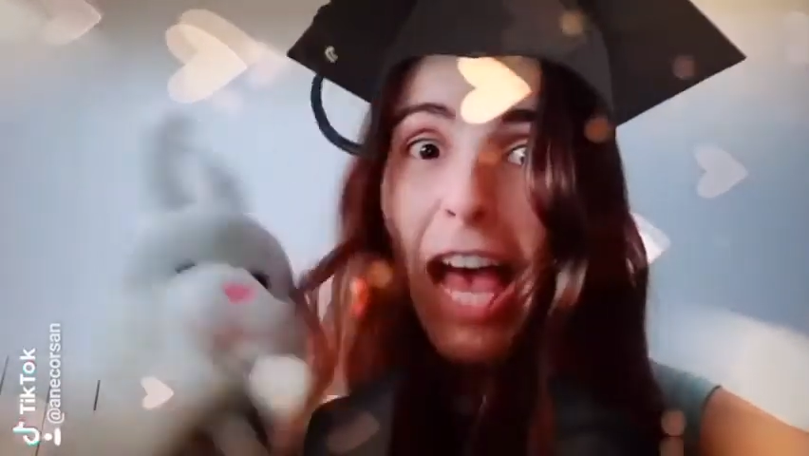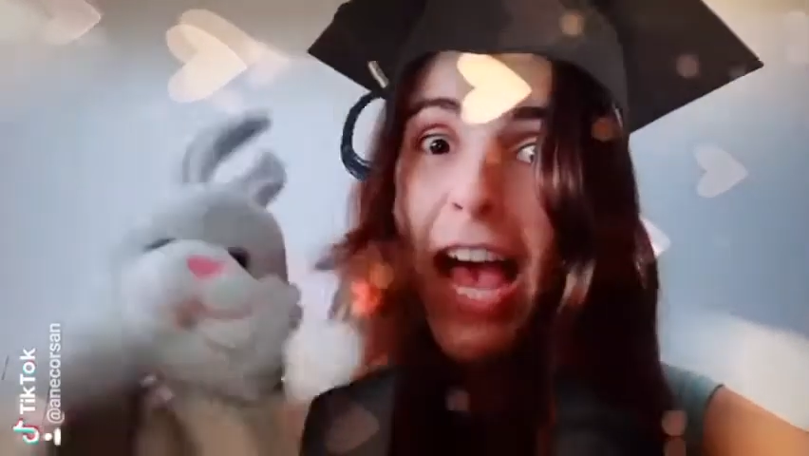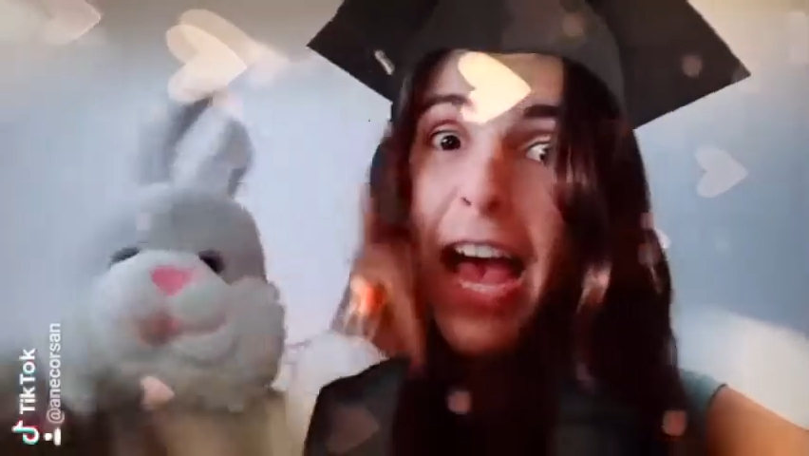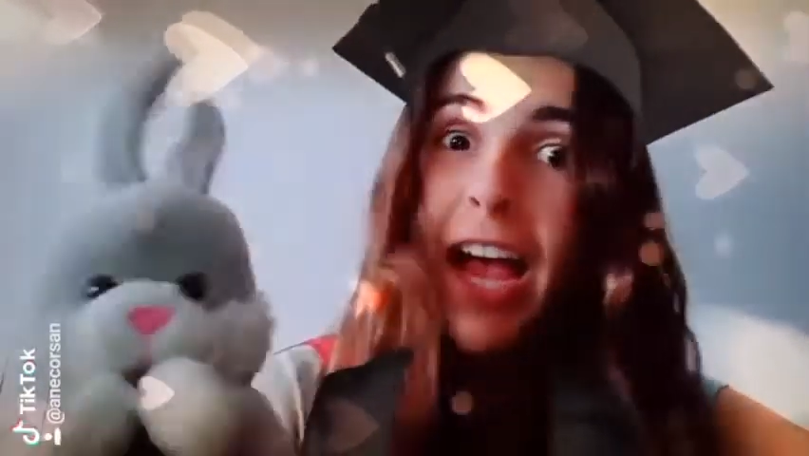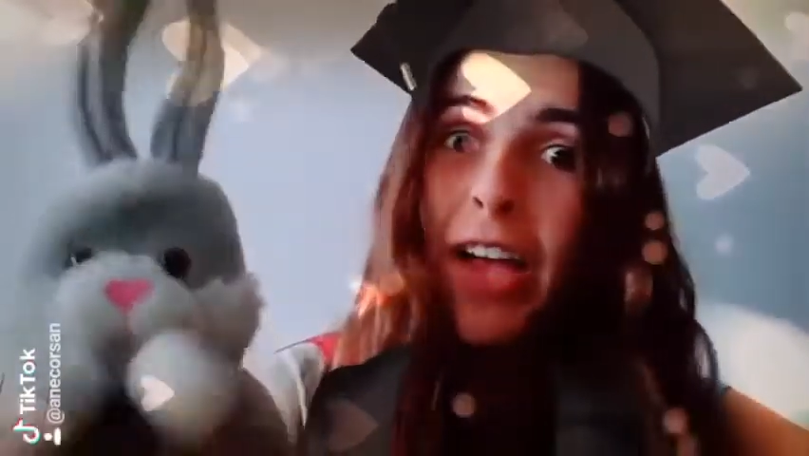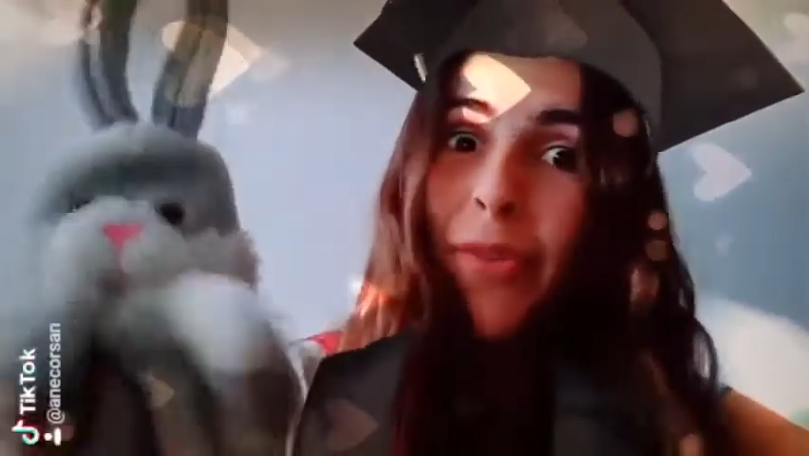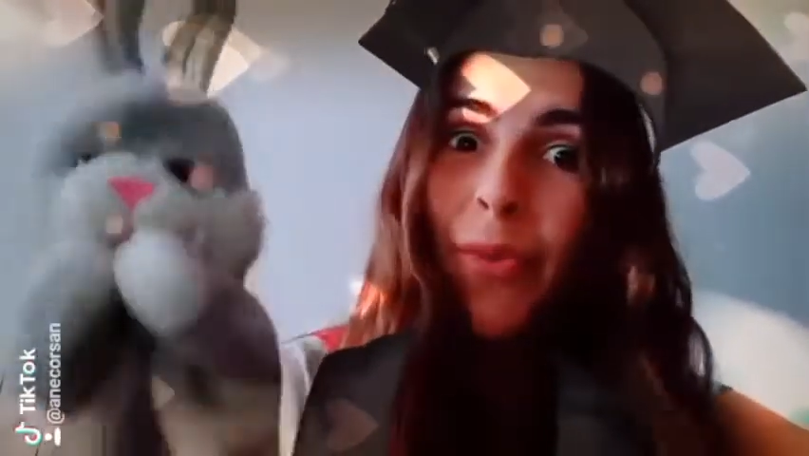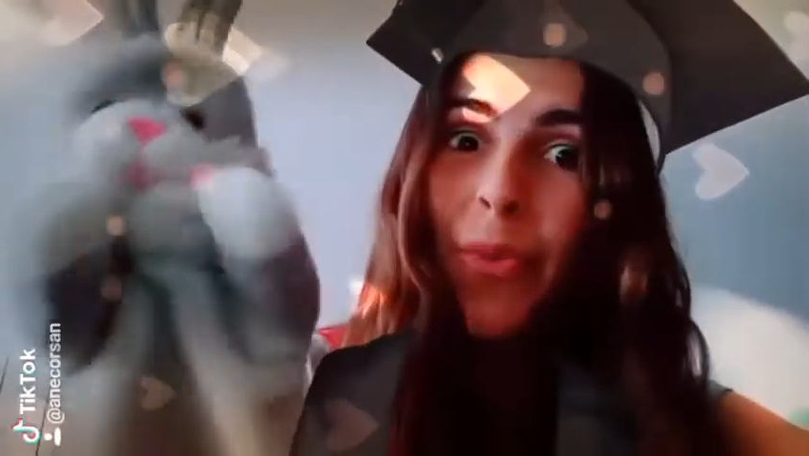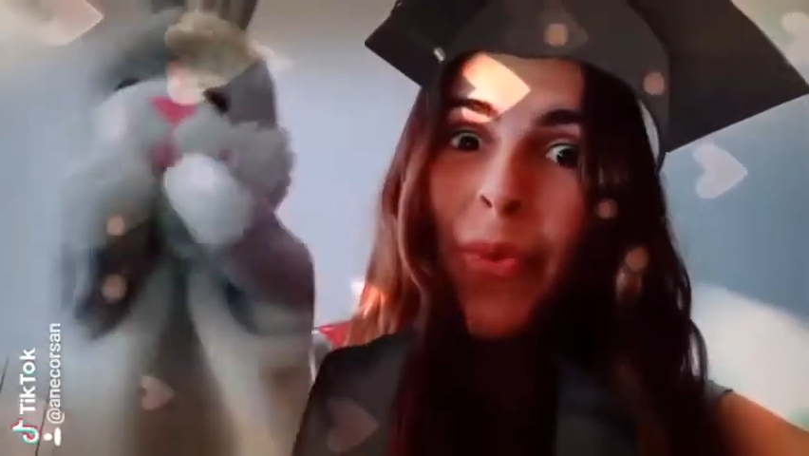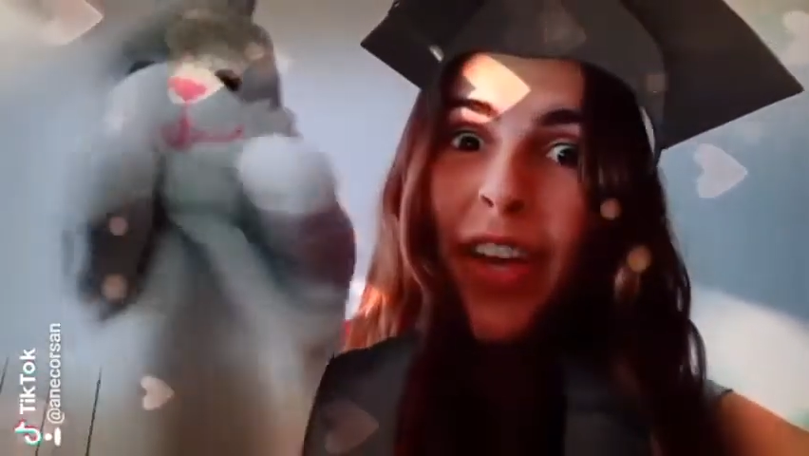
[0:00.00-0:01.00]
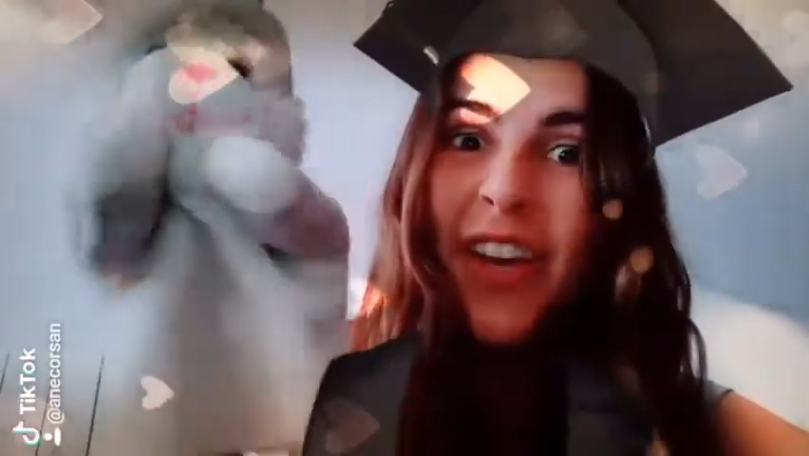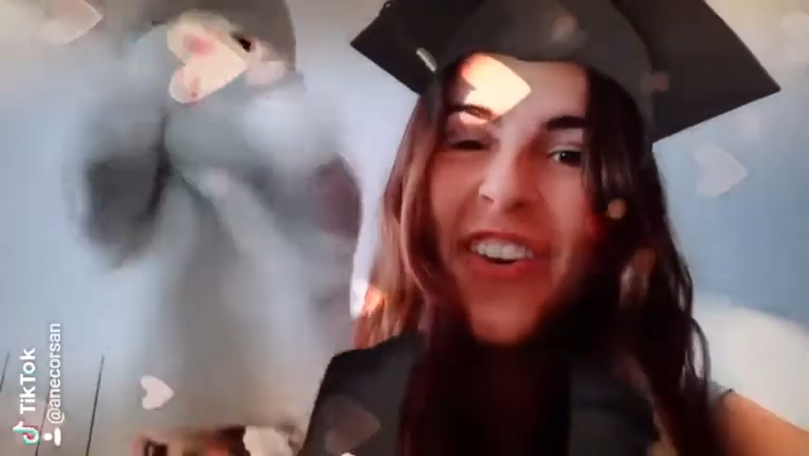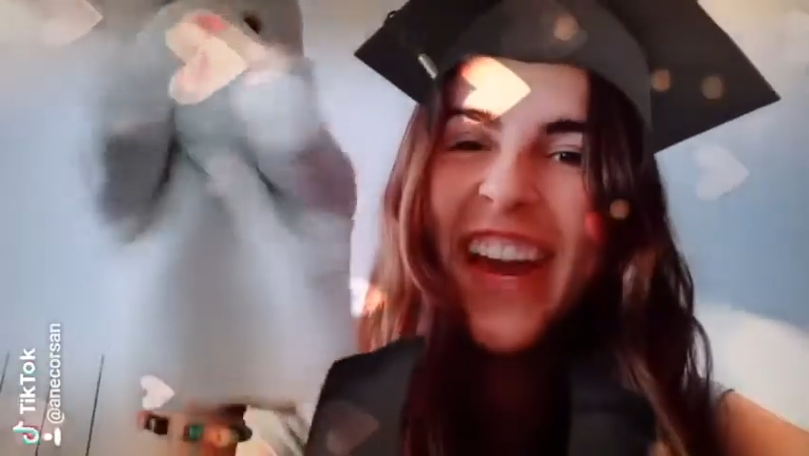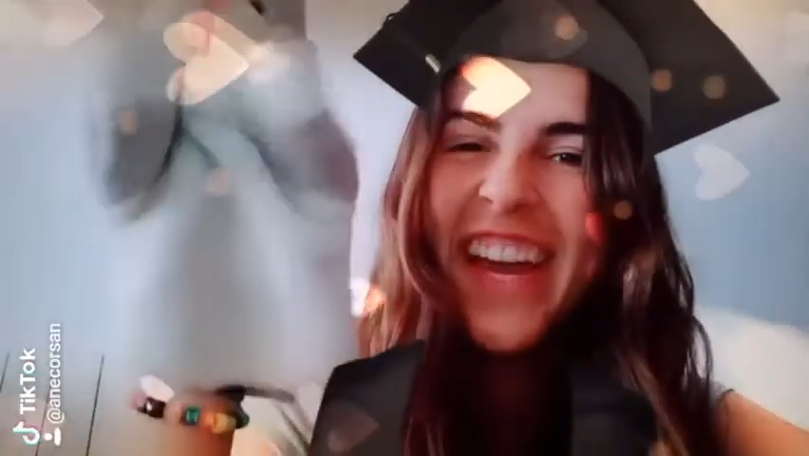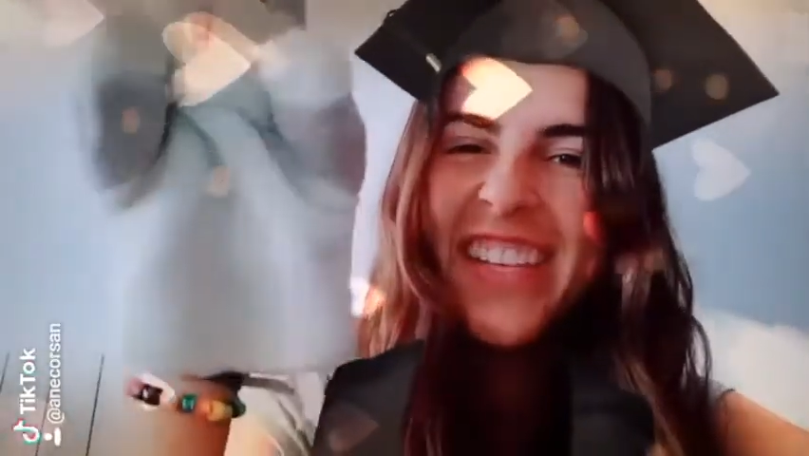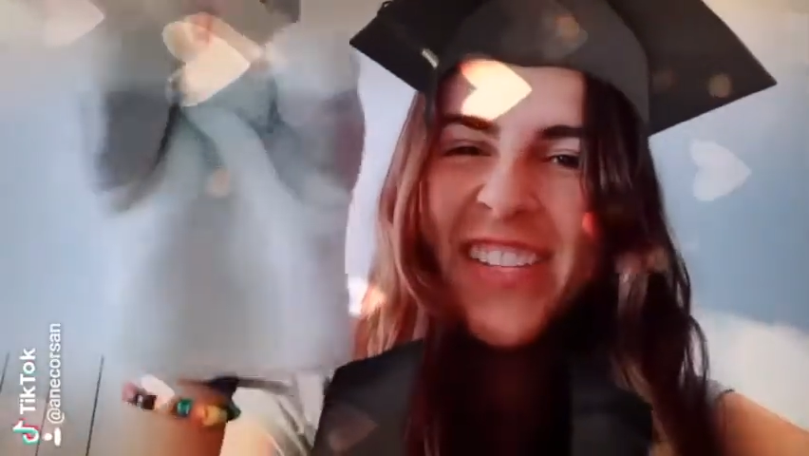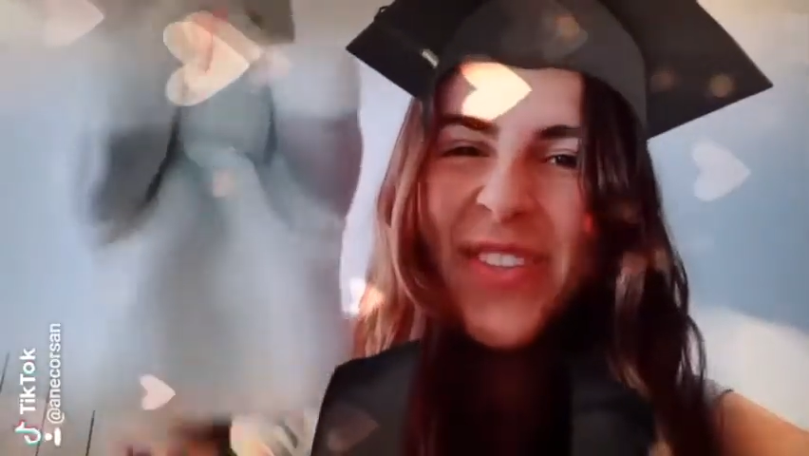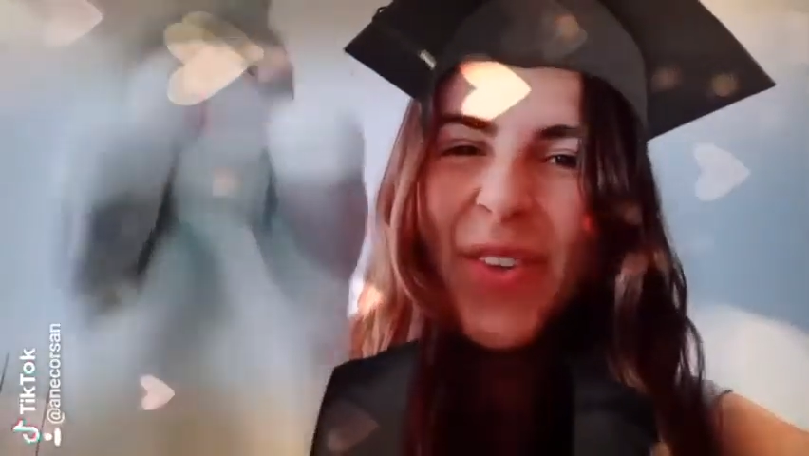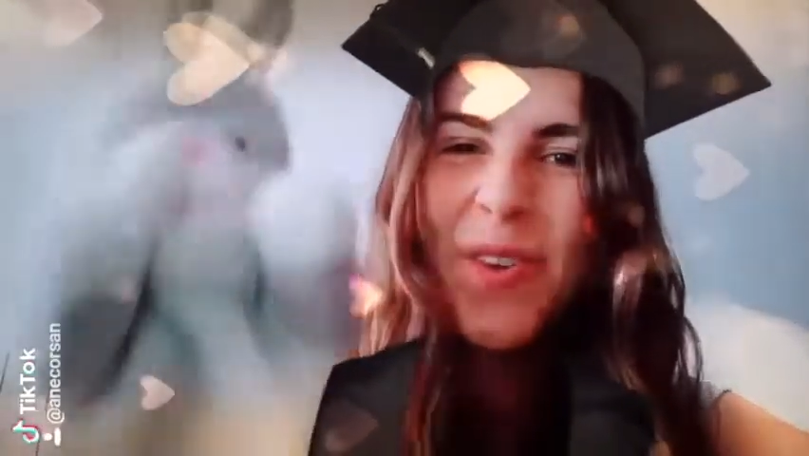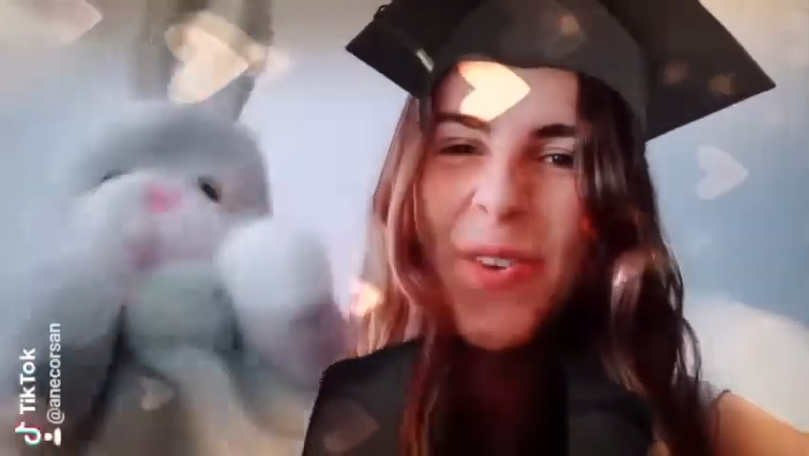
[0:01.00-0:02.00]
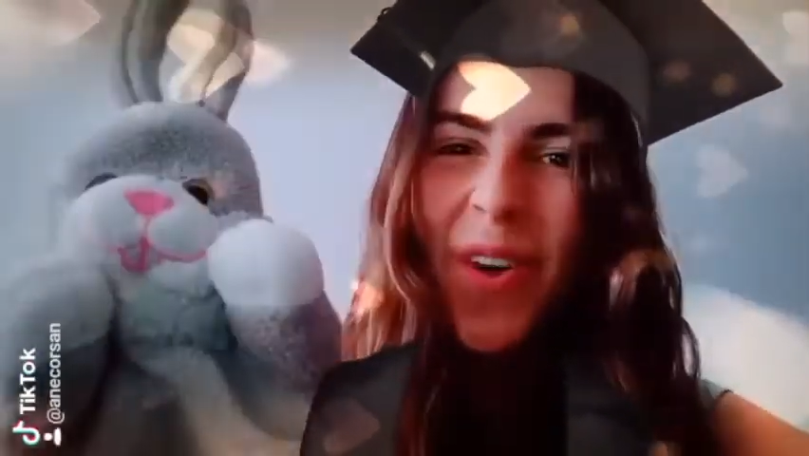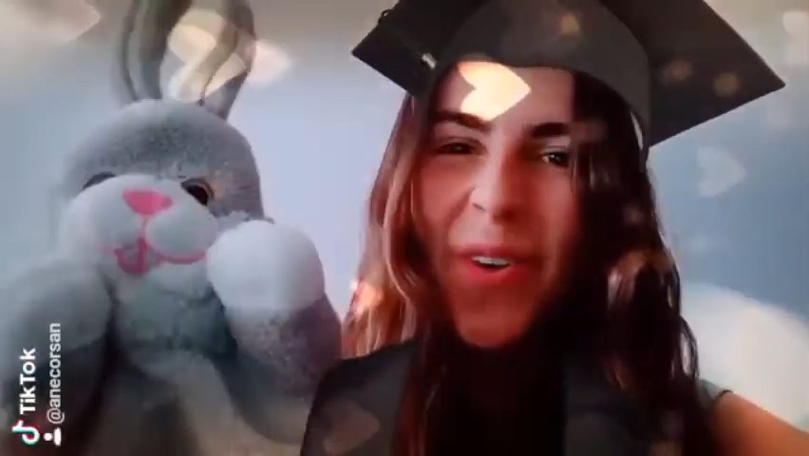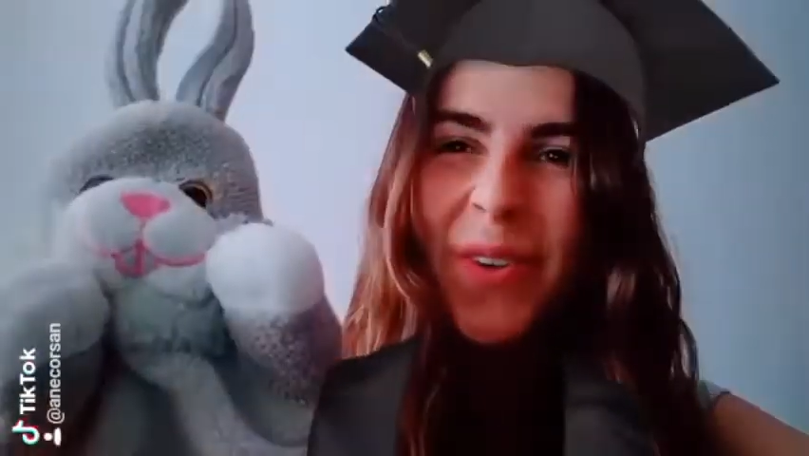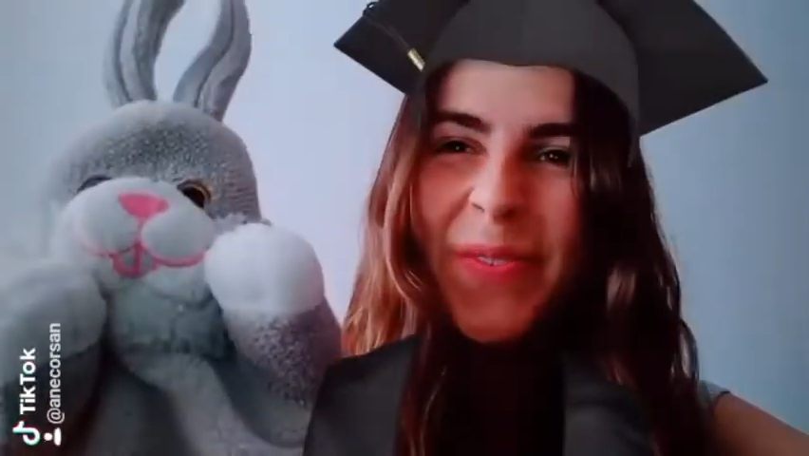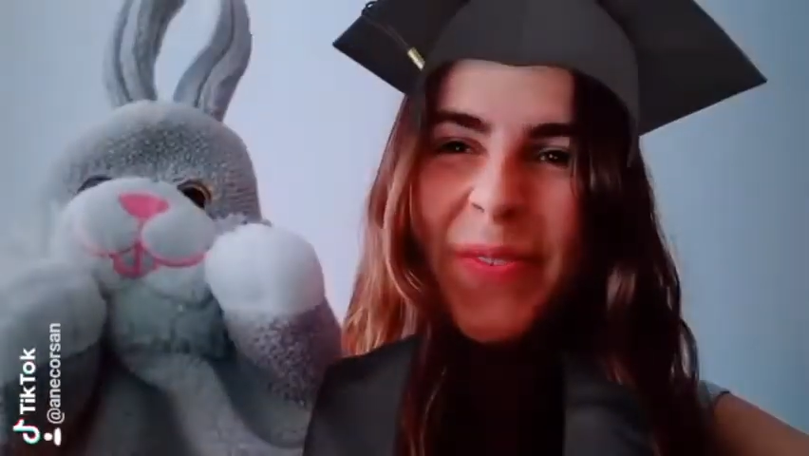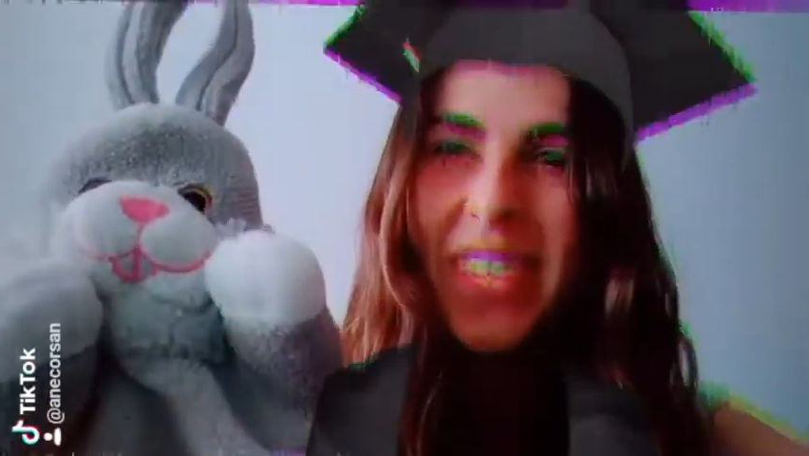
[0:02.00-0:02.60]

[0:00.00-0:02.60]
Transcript: as through the grades you grow.